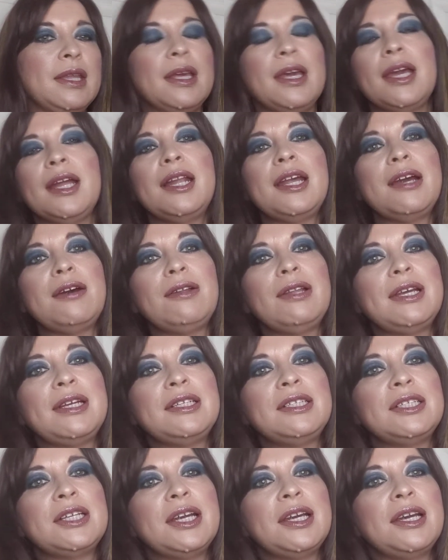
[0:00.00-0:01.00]
And now uh,
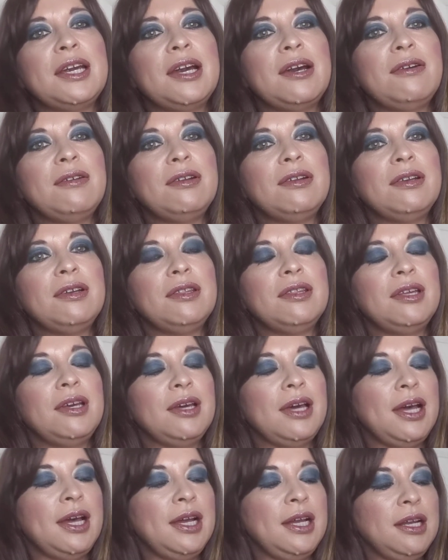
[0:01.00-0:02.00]
let's check out the
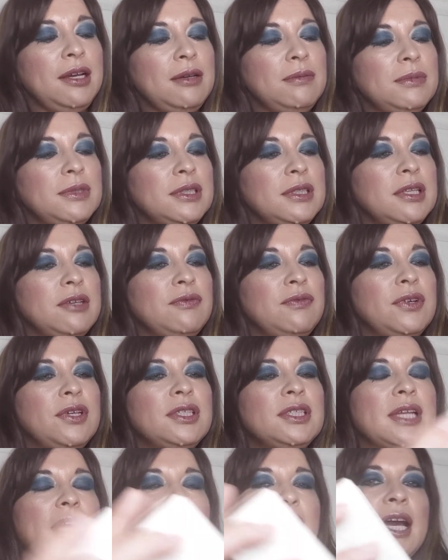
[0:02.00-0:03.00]
items. The
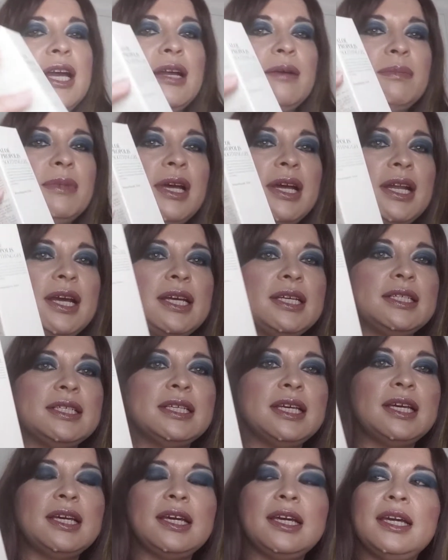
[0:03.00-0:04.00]
first item that I
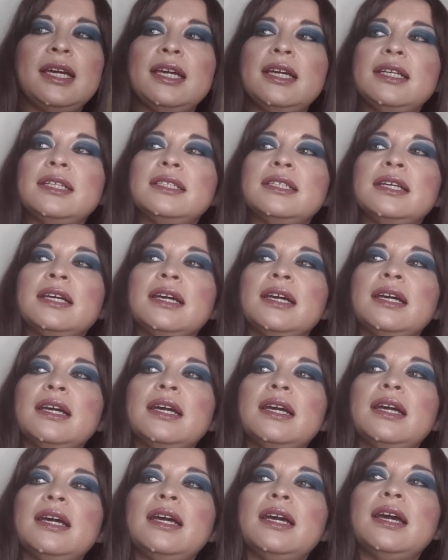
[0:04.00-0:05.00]
see is
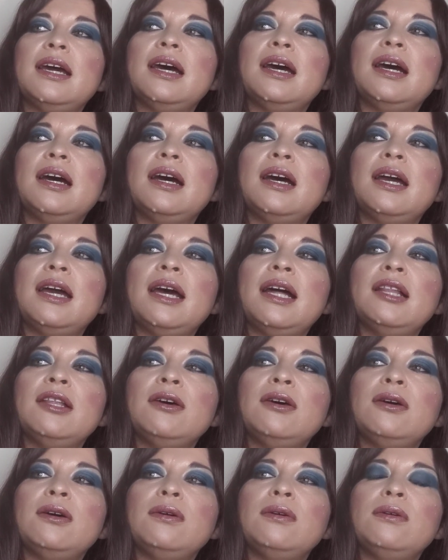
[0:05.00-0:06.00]
uh,
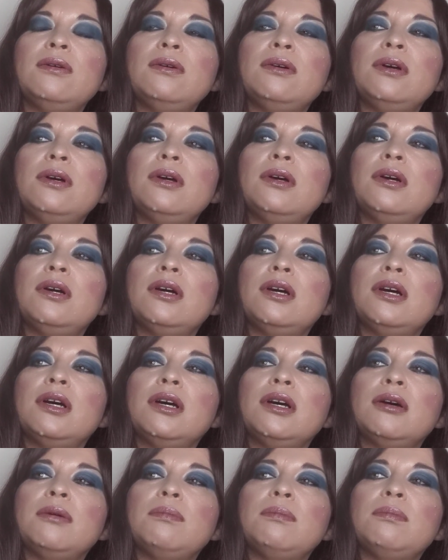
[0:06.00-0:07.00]
aloe,
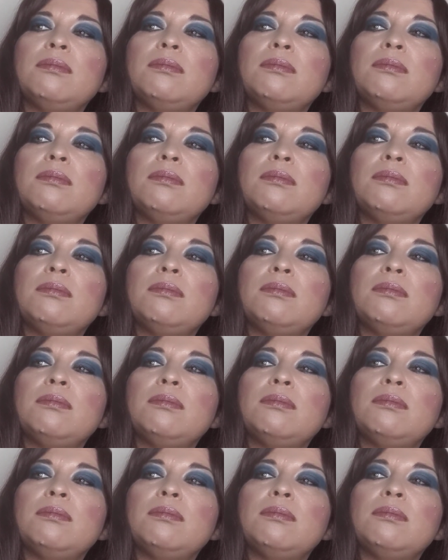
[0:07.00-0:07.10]
uh,